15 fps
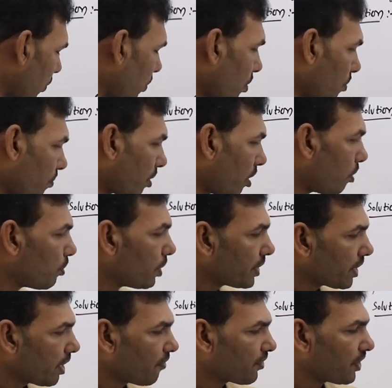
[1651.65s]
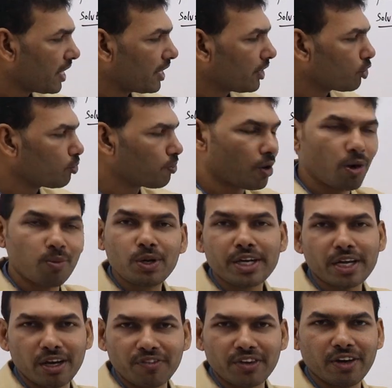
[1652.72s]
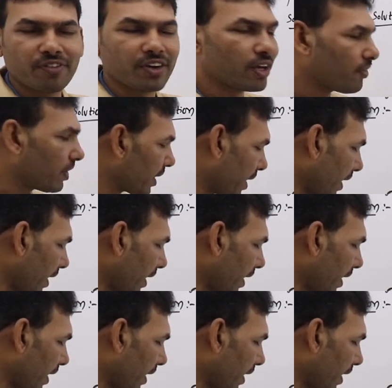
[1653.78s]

probability of A into probability of F given A.